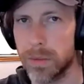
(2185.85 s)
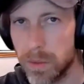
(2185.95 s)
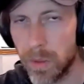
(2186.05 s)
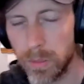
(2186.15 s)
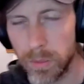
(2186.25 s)

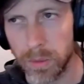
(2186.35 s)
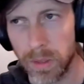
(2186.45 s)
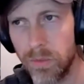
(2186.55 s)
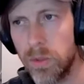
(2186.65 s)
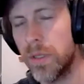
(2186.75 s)
So I will
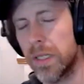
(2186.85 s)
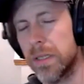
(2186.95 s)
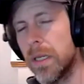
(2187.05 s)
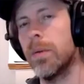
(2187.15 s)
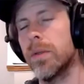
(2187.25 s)
give you an
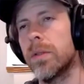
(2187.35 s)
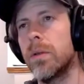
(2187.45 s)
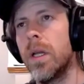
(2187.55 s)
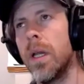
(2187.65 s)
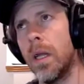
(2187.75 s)
example.
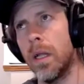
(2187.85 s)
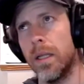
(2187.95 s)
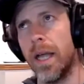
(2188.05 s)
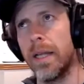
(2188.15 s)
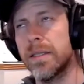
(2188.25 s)
So
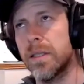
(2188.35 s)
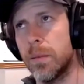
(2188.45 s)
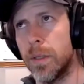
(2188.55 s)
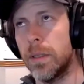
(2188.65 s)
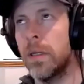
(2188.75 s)
last
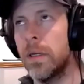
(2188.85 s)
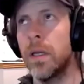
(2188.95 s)
summer,